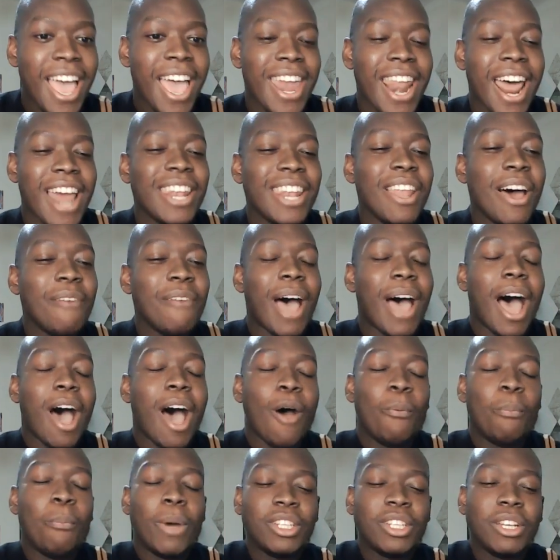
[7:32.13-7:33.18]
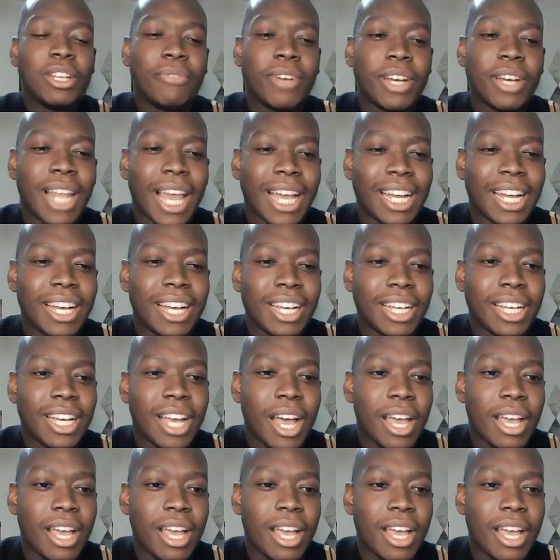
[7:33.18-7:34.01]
And I love how much of a, like a,